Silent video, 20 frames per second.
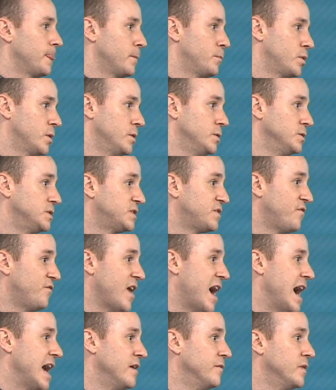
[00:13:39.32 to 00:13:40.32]
Produced
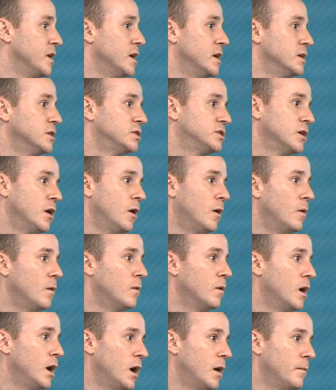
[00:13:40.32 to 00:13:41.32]
5.
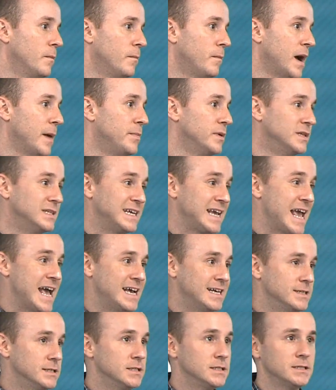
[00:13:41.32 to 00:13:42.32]
So my building
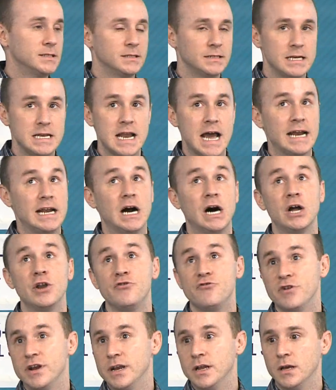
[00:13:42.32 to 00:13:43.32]
has
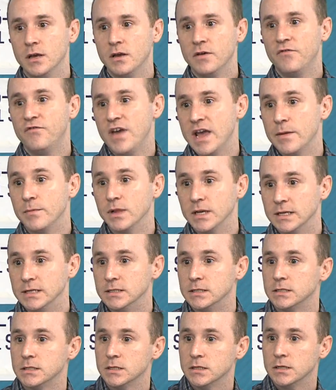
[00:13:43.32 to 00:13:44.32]
900
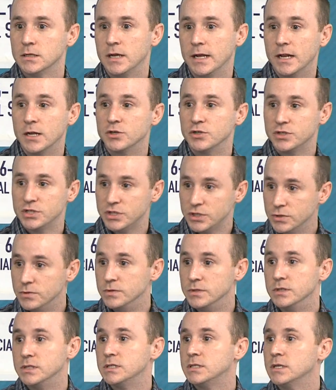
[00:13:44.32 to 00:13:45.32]
families, 900
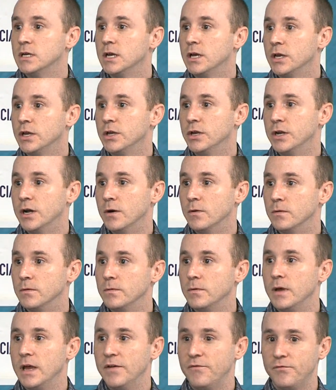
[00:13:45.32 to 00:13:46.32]
students.
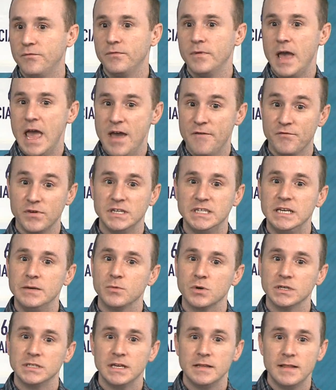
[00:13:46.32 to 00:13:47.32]
If every team
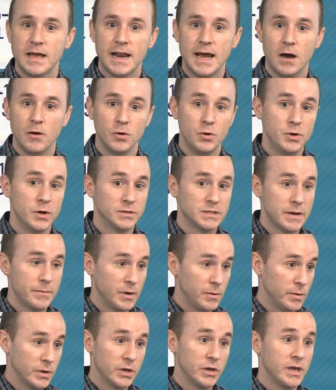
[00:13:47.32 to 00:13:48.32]
were to send that out, who knows how many
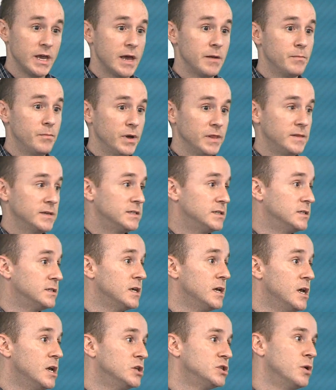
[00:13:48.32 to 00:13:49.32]
we could get. But this is,
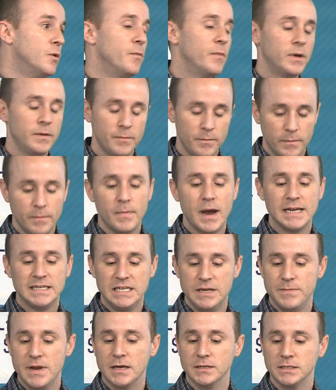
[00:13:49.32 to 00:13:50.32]
so my
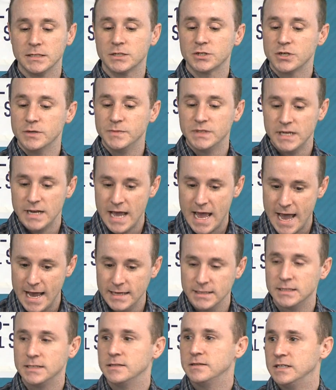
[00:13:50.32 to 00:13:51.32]
team now, 6 Crimson,
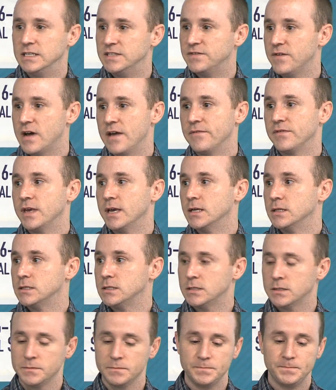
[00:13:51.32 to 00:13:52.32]
has these 5
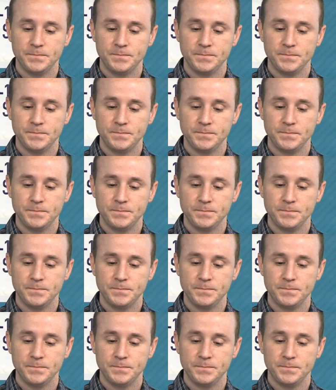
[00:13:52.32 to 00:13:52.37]
kits.